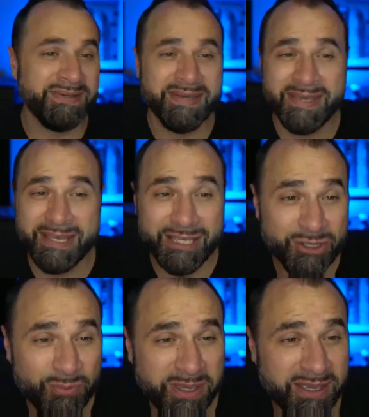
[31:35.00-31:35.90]
You'll
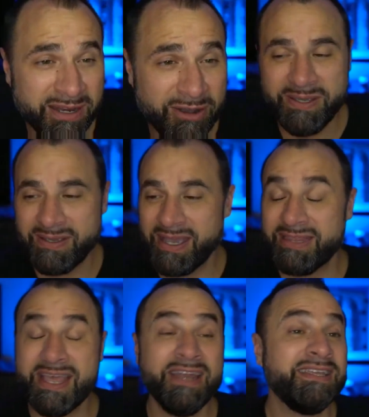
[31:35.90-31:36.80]
be an army.
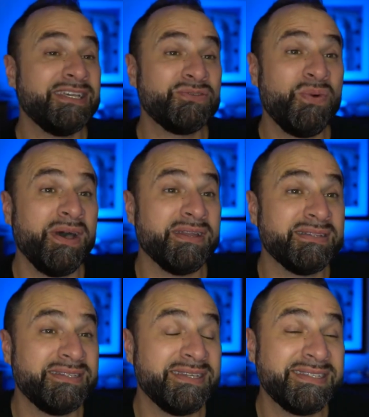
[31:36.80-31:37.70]
And then guess what?
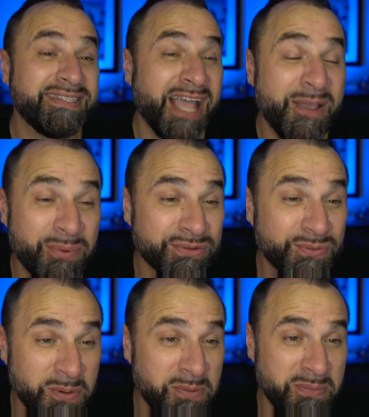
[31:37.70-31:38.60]

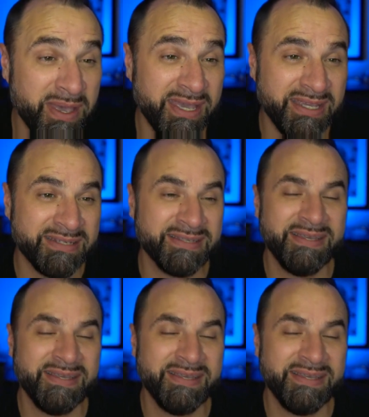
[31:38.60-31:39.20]
Disciples will be made.